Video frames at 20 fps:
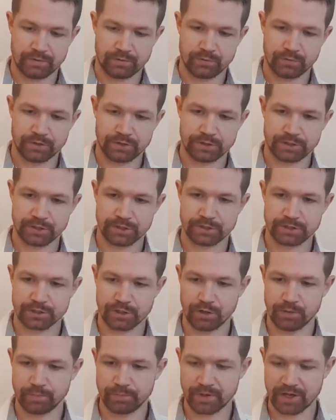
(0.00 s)
which is
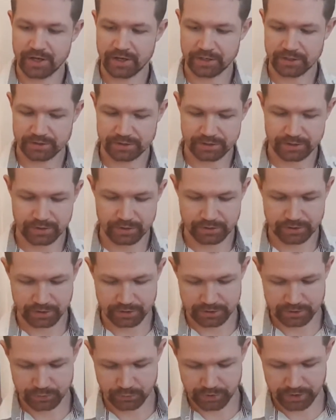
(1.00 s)
compact,
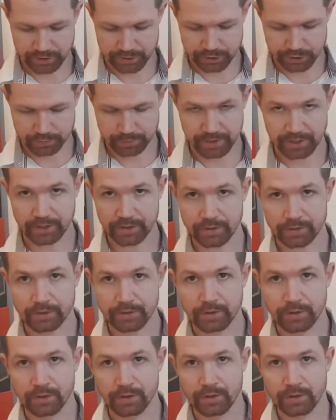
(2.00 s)
just the way it should be.
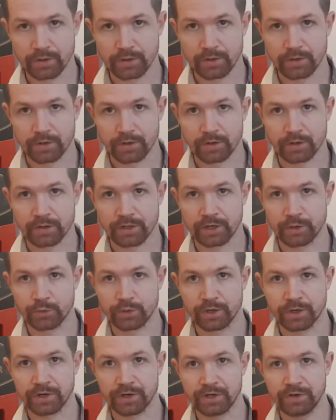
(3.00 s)
There
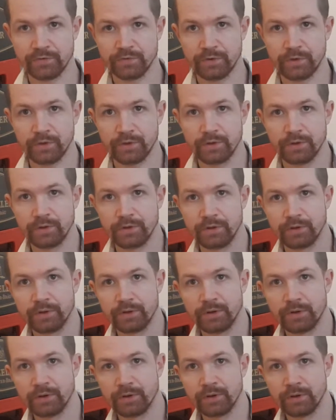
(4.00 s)
we have
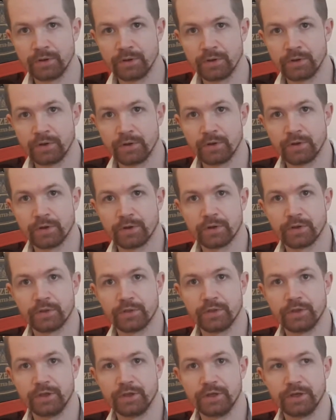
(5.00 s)

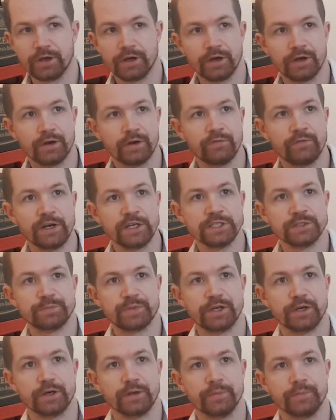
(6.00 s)
the Weisse
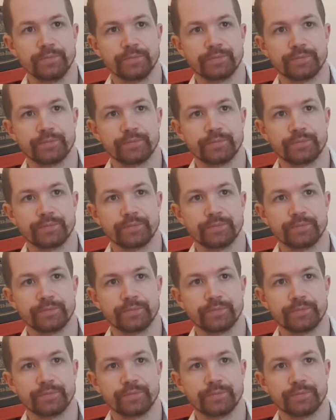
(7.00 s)
beer